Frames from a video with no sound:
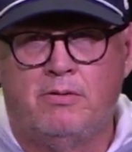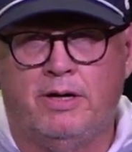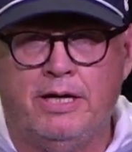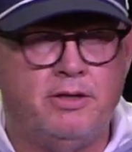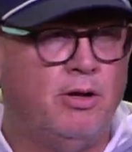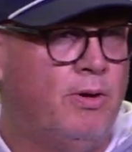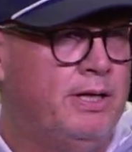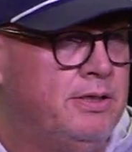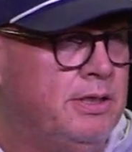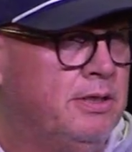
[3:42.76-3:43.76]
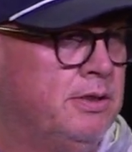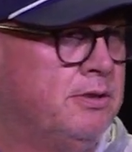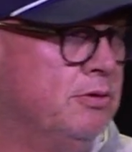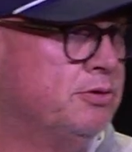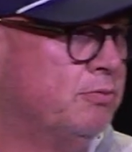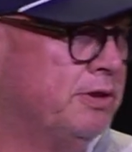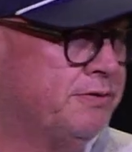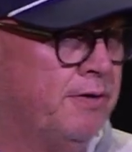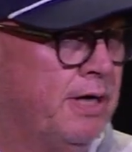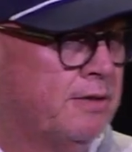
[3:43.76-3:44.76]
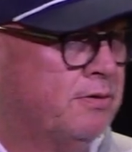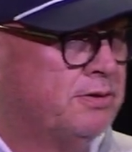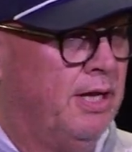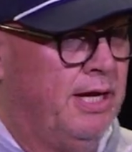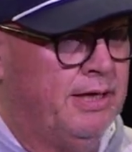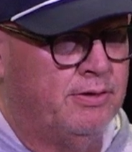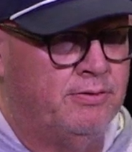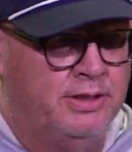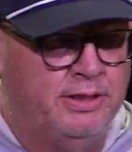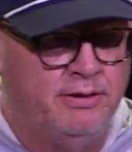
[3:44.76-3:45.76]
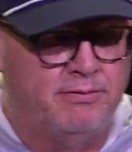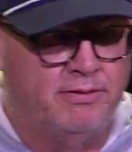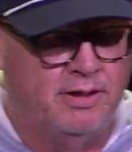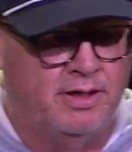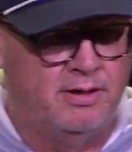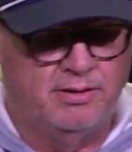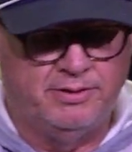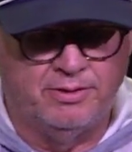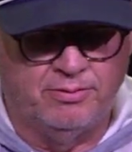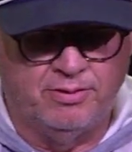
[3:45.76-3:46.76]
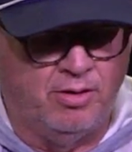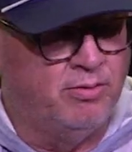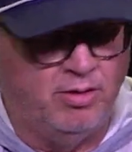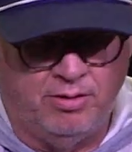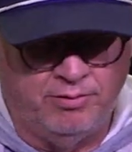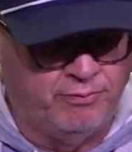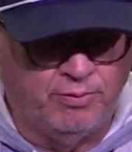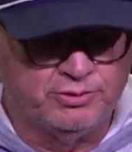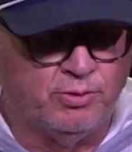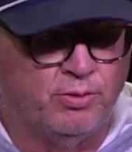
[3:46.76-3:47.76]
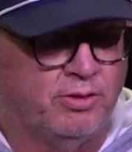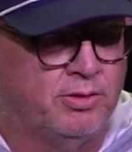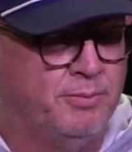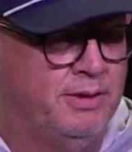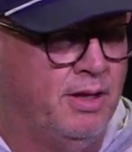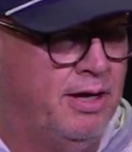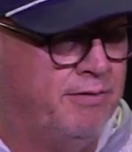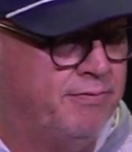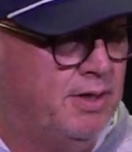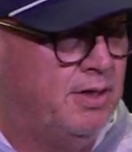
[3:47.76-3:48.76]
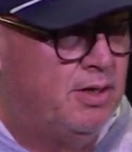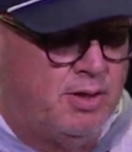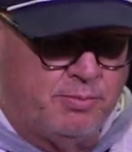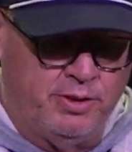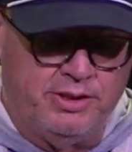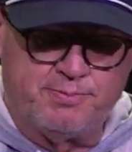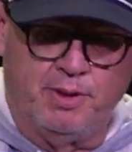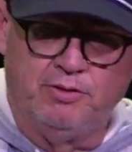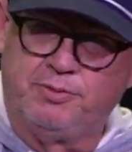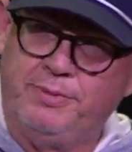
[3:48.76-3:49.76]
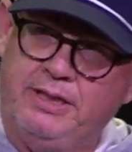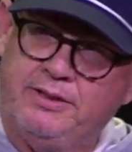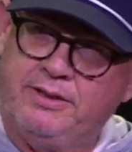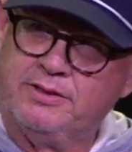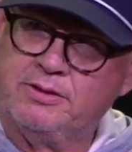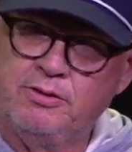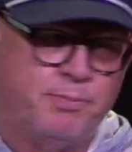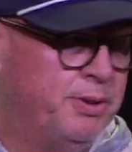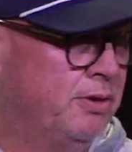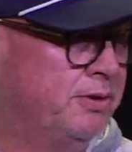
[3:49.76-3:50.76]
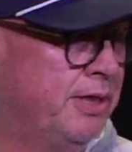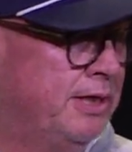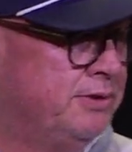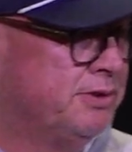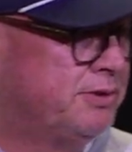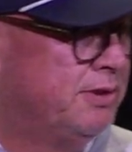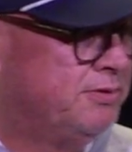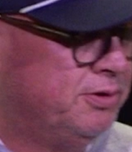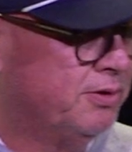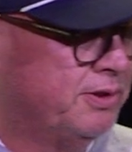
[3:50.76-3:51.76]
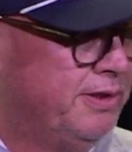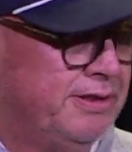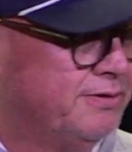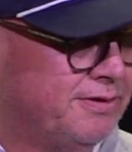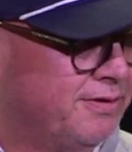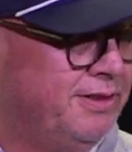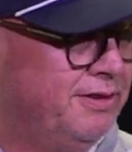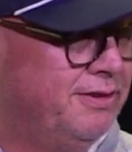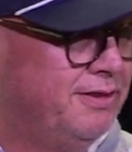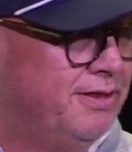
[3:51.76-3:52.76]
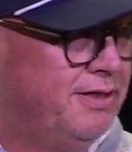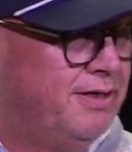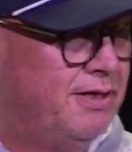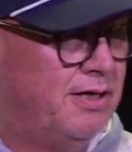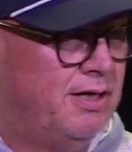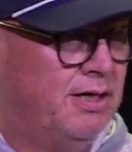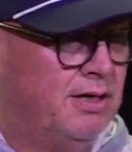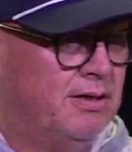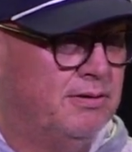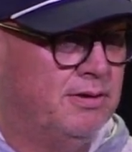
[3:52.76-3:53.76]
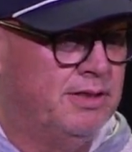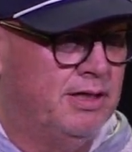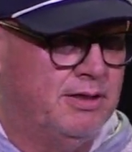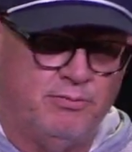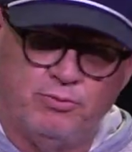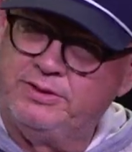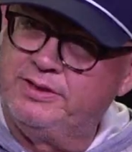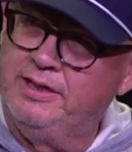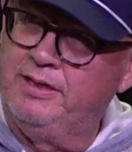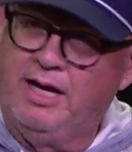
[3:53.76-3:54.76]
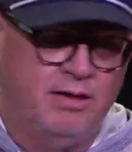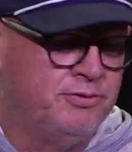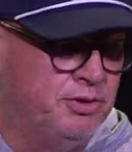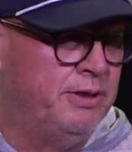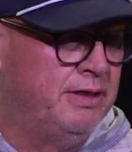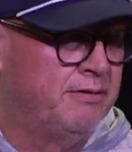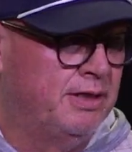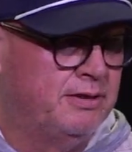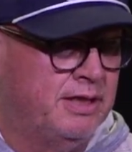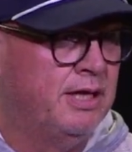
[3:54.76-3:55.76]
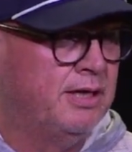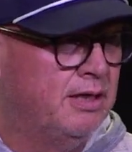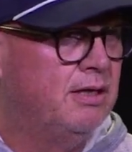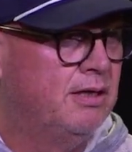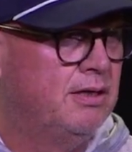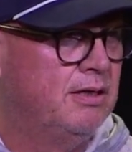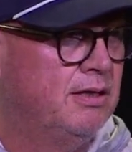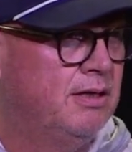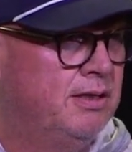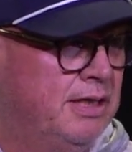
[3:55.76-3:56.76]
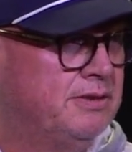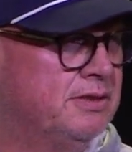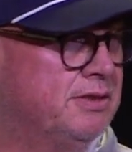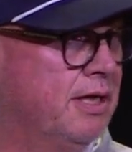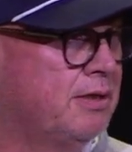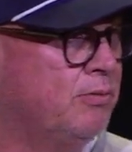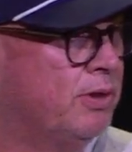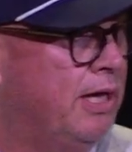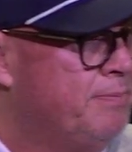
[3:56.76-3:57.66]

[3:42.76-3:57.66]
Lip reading: All right, I had no idea that those risk factors lying underneath, all of what was going on in my life, predisposed me to this little pill that I just took innocently that would say, I'll do anything to get it. And that's exactly what